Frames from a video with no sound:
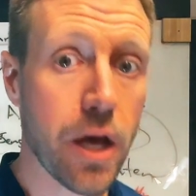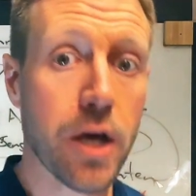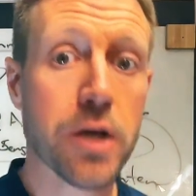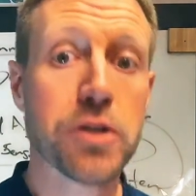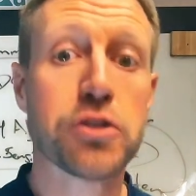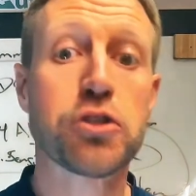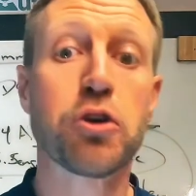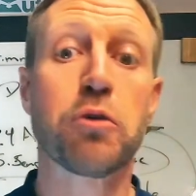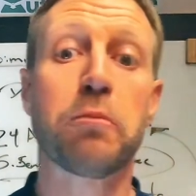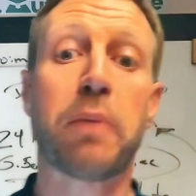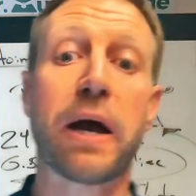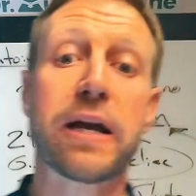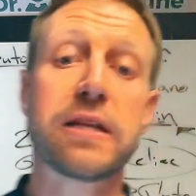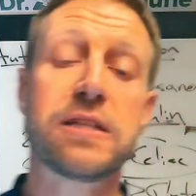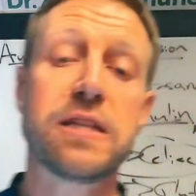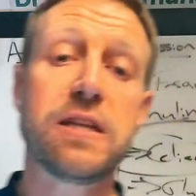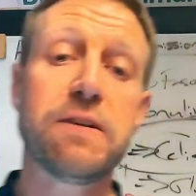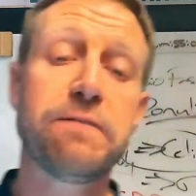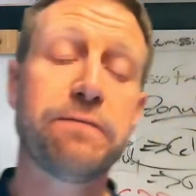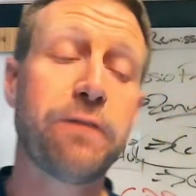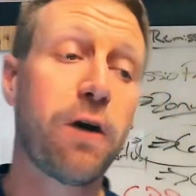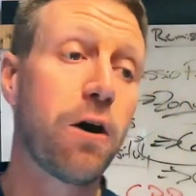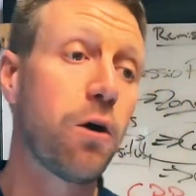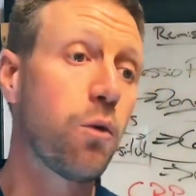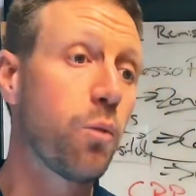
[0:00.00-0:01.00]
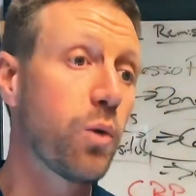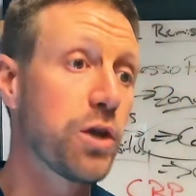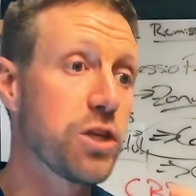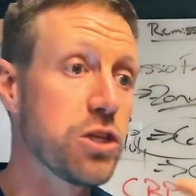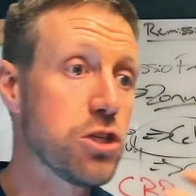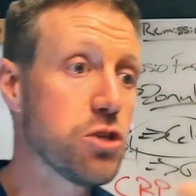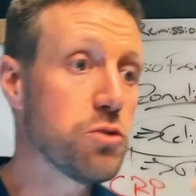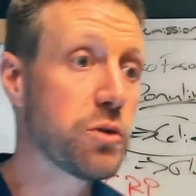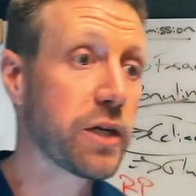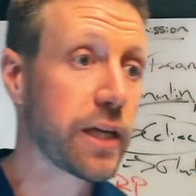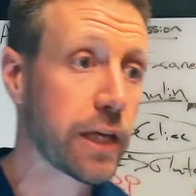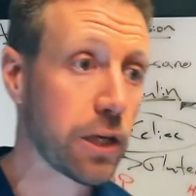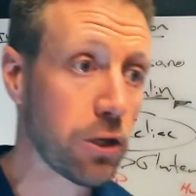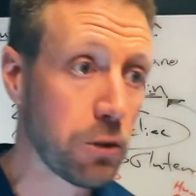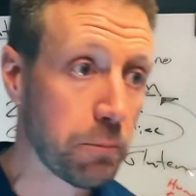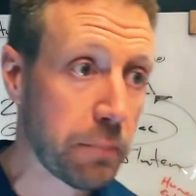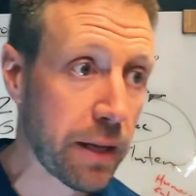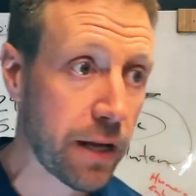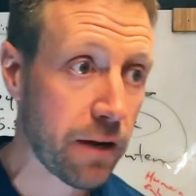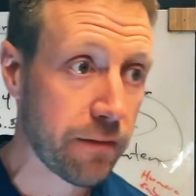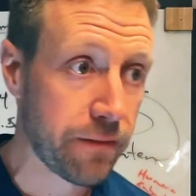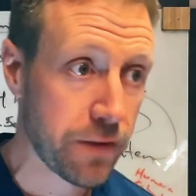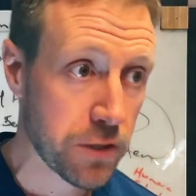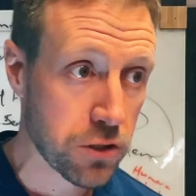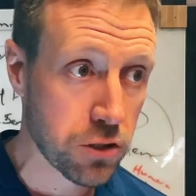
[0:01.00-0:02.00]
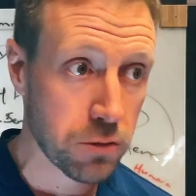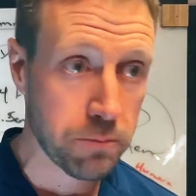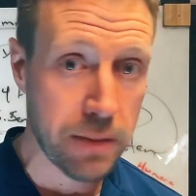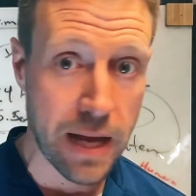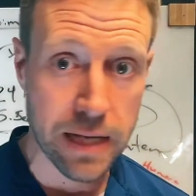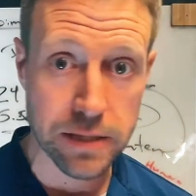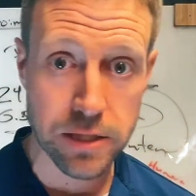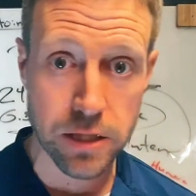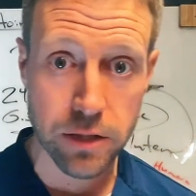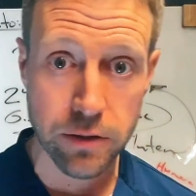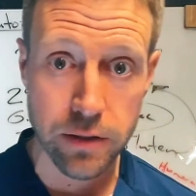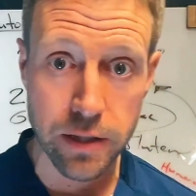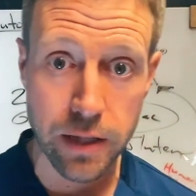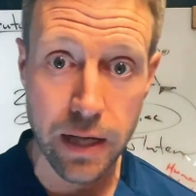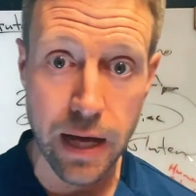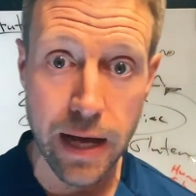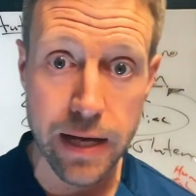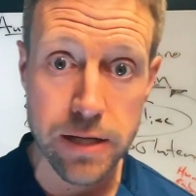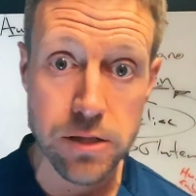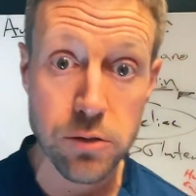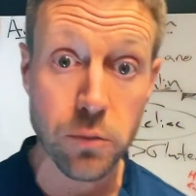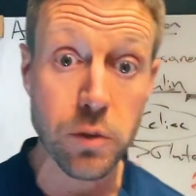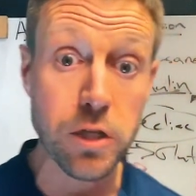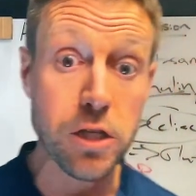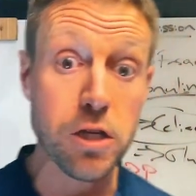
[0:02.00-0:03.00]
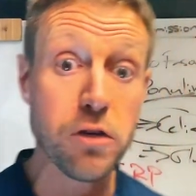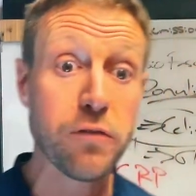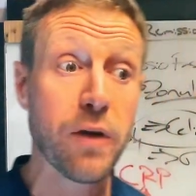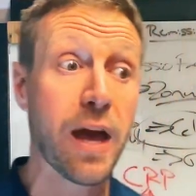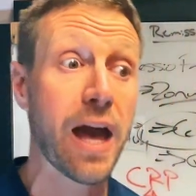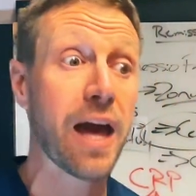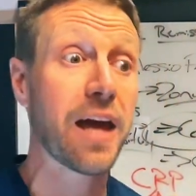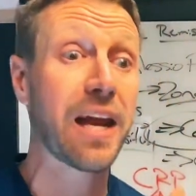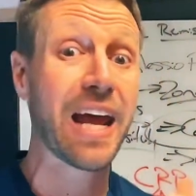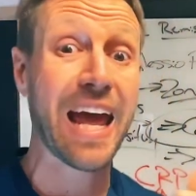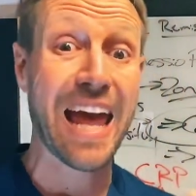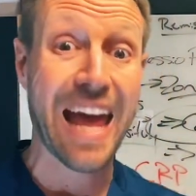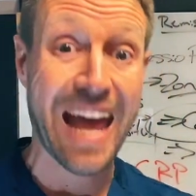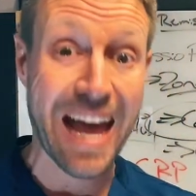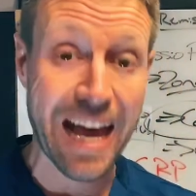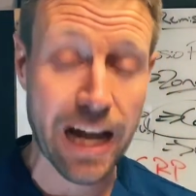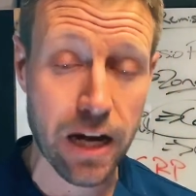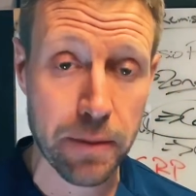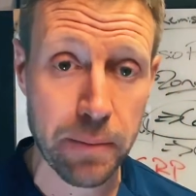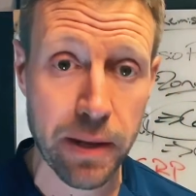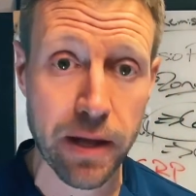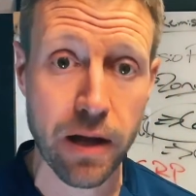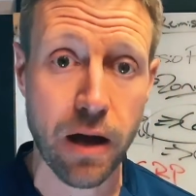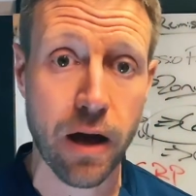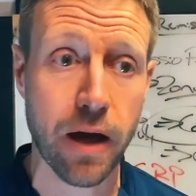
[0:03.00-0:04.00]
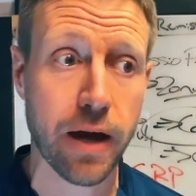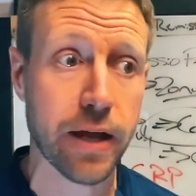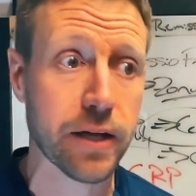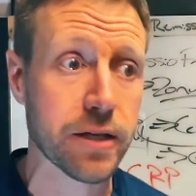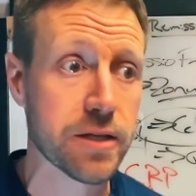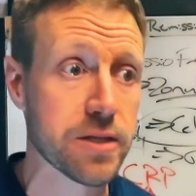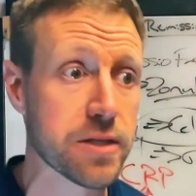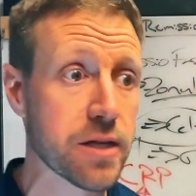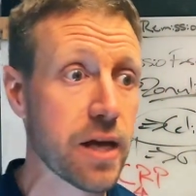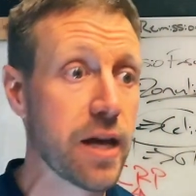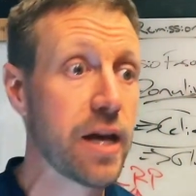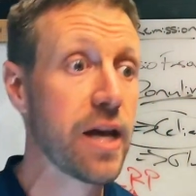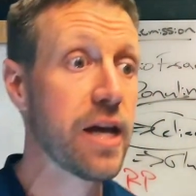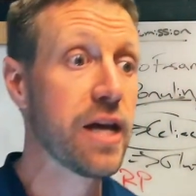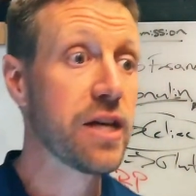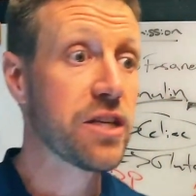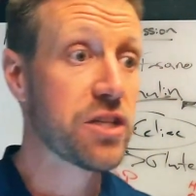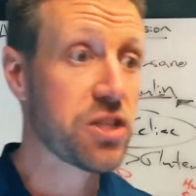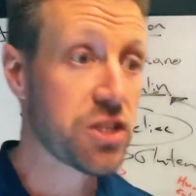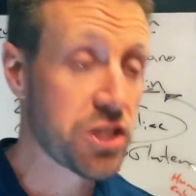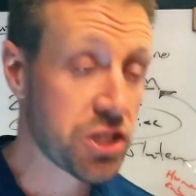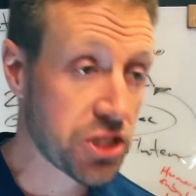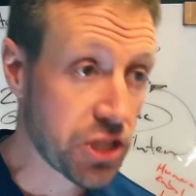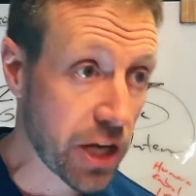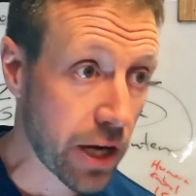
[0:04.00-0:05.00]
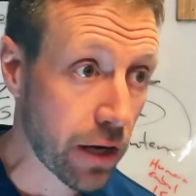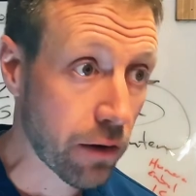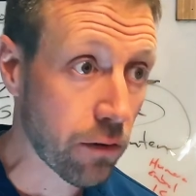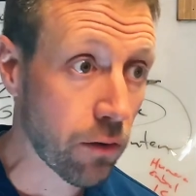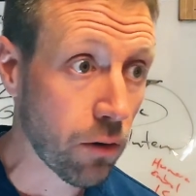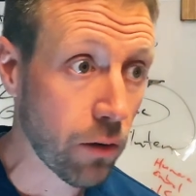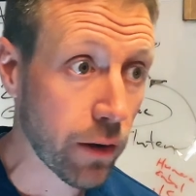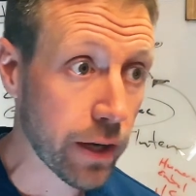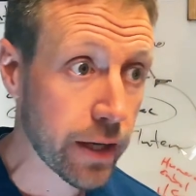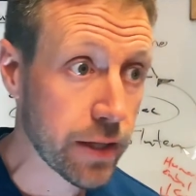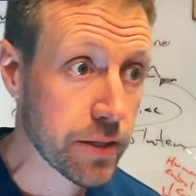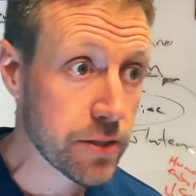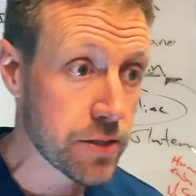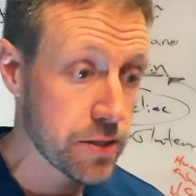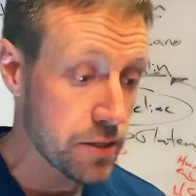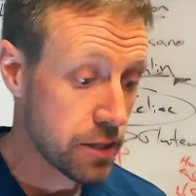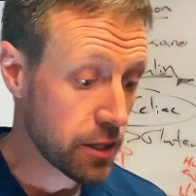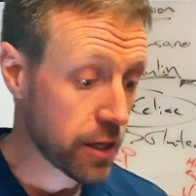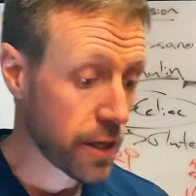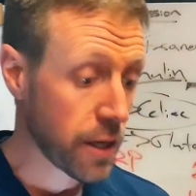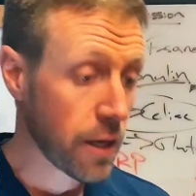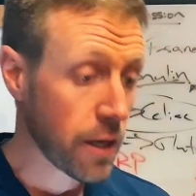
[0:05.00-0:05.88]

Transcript: So by default, when you kill beneficial bacteria, guys, when you've had antibiotics, steroids,